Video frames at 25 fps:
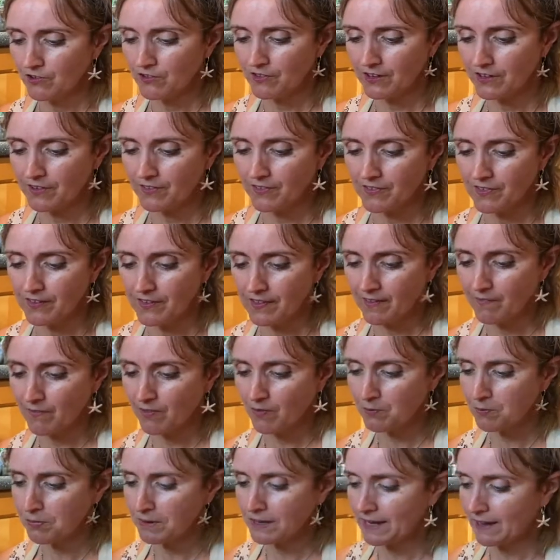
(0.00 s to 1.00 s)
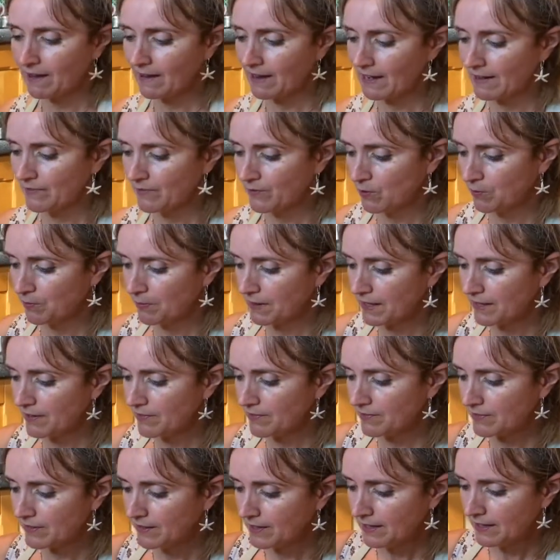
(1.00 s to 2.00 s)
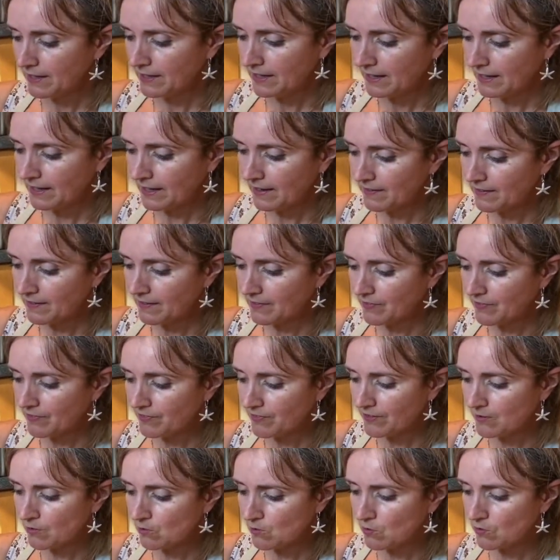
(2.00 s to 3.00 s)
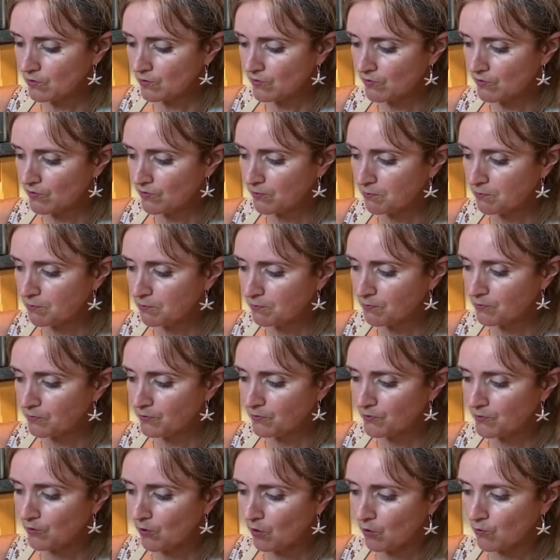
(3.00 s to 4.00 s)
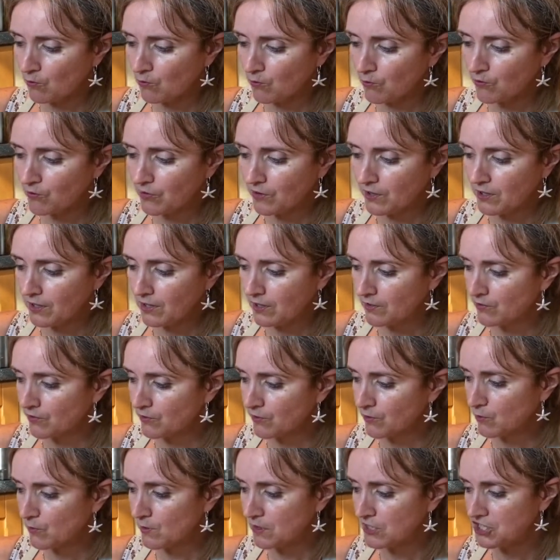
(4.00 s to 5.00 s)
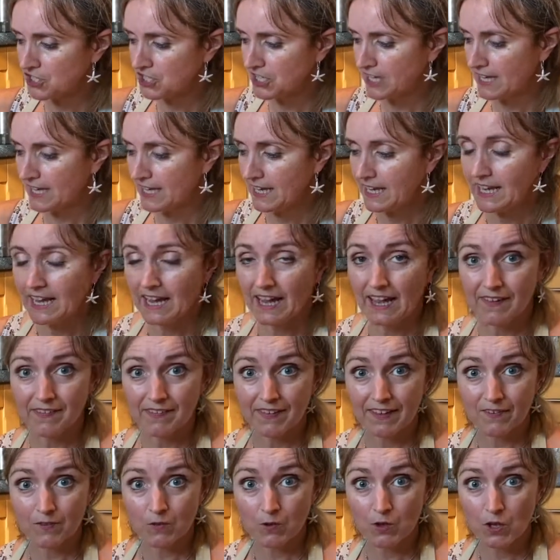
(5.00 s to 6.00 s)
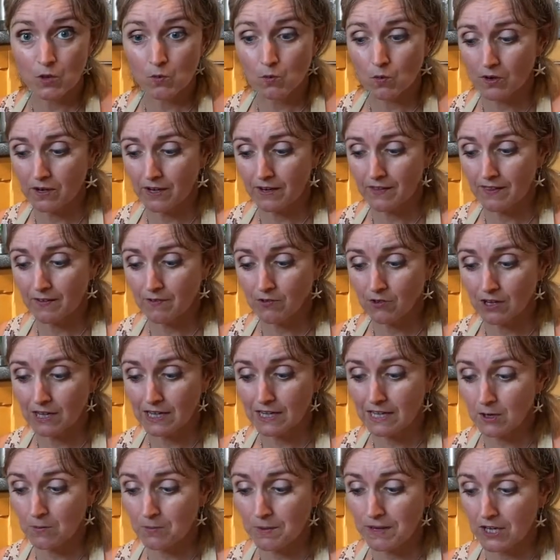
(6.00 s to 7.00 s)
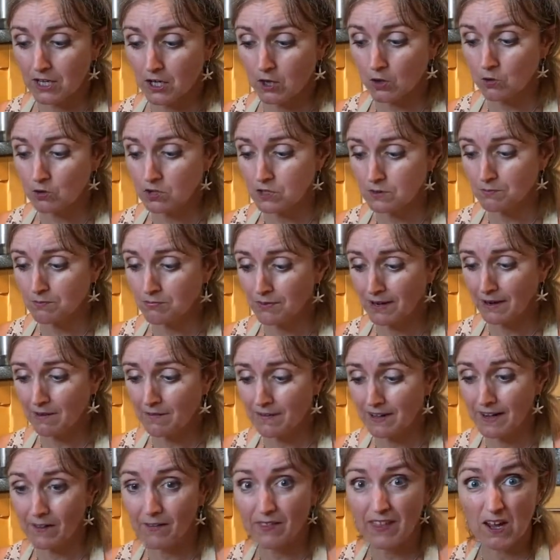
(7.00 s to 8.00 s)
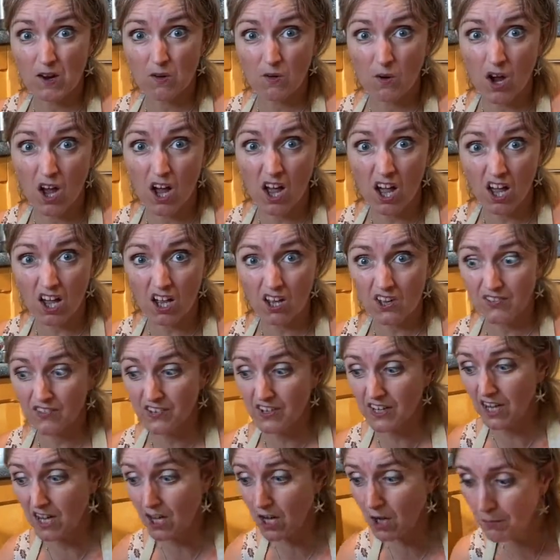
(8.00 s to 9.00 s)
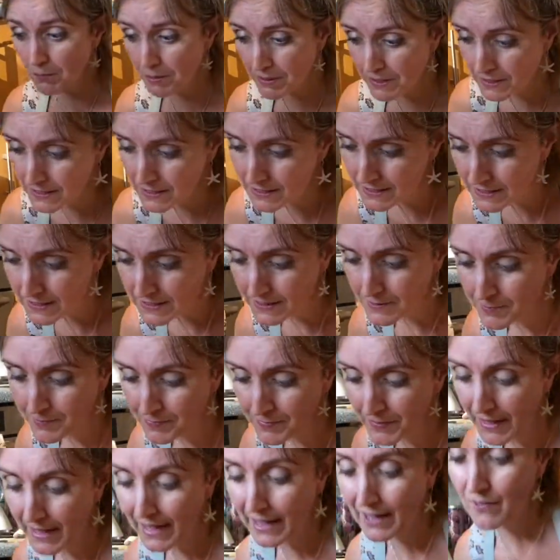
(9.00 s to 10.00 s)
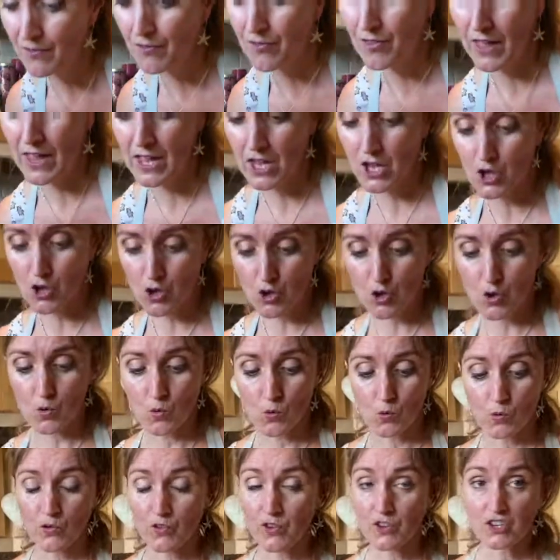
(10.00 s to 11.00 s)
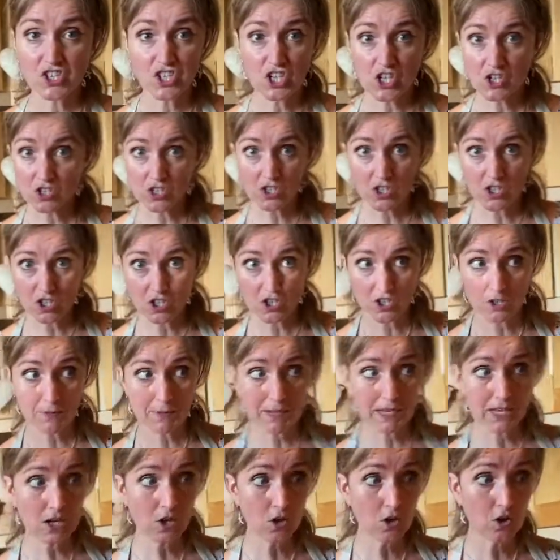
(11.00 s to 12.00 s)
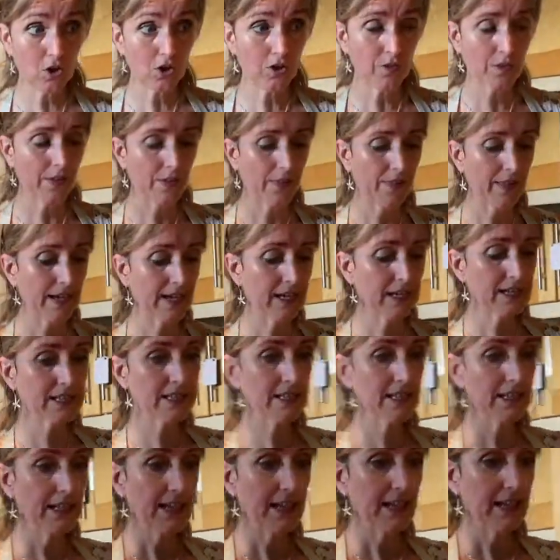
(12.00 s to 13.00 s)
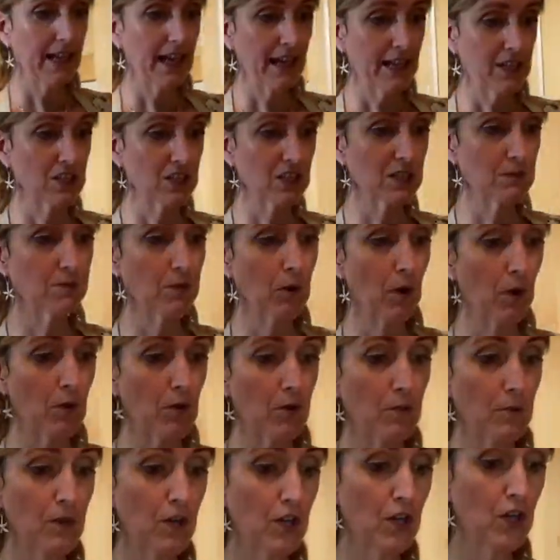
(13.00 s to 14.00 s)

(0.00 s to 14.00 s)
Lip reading: You can see they've spread out a little bit and they're still soft and squidgy, and that's what you want, and they've got a little bit golden brown. Now they will harden up as they cool, so don't cook them any longer than that, and just pop them on a